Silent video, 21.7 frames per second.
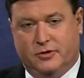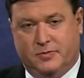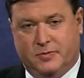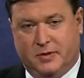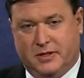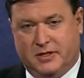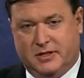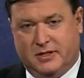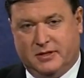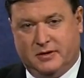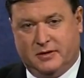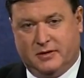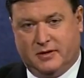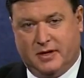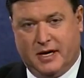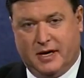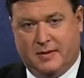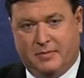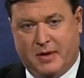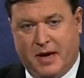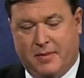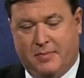but or
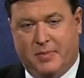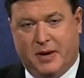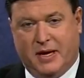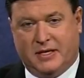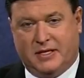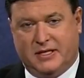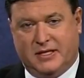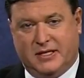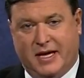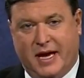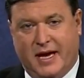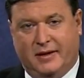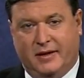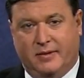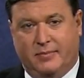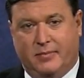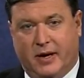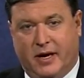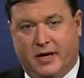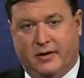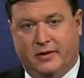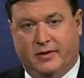at best slightly
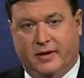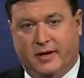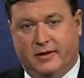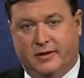better than